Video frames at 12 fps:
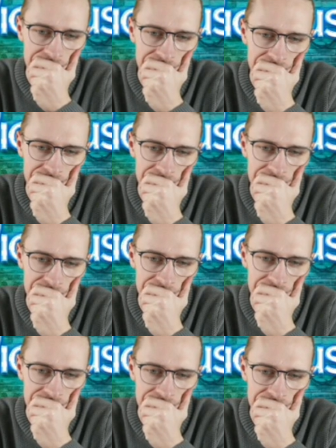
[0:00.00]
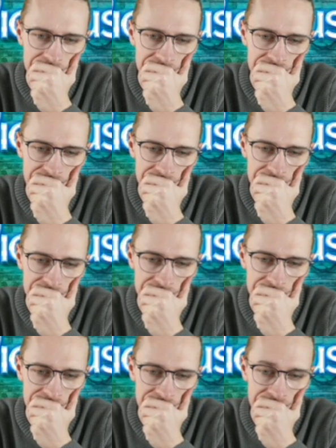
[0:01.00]

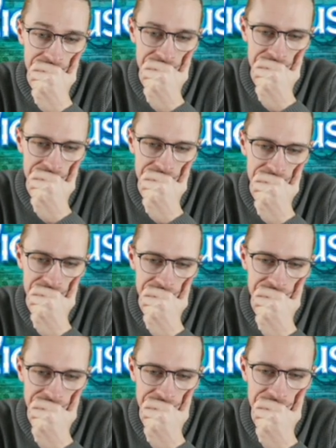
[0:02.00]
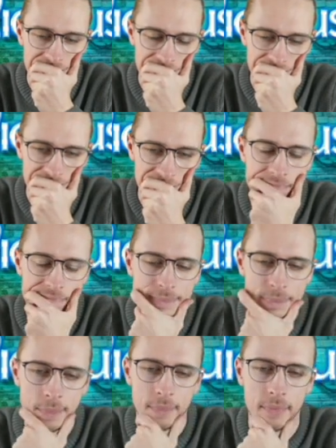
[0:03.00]

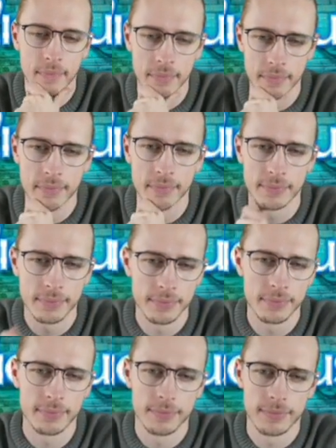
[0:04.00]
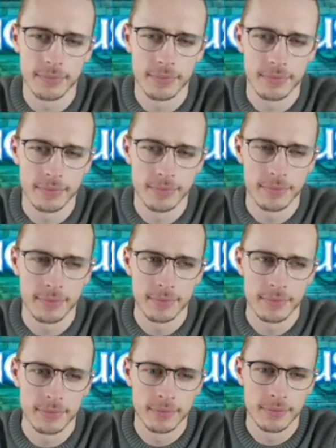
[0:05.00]

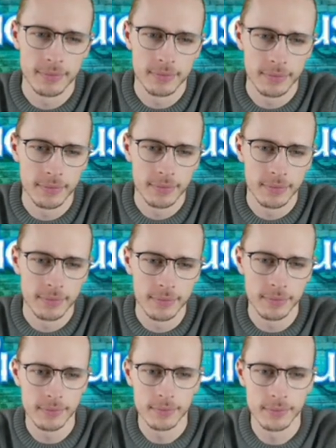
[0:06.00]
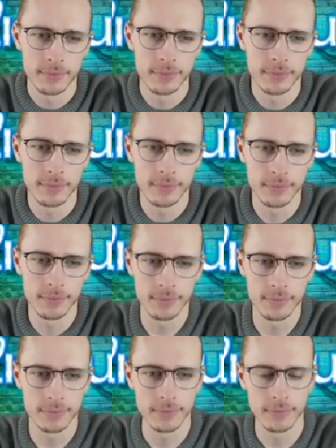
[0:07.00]
(not speaking)